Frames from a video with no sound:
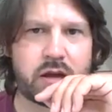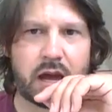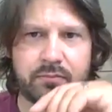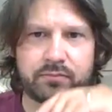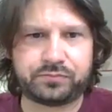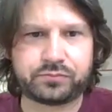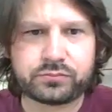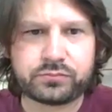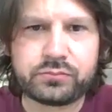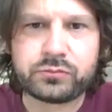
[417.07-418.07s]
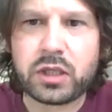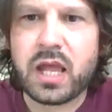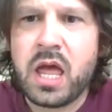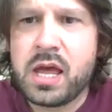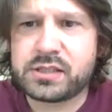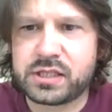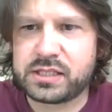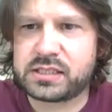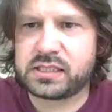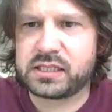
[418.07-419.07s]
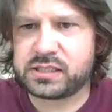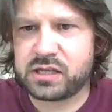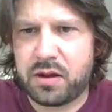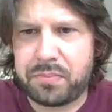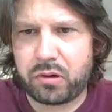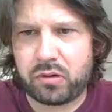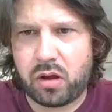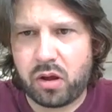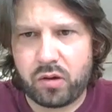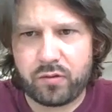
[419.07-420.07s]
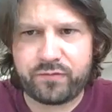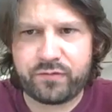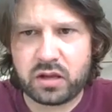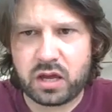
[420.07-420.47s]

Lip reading: Okay, so this is an example of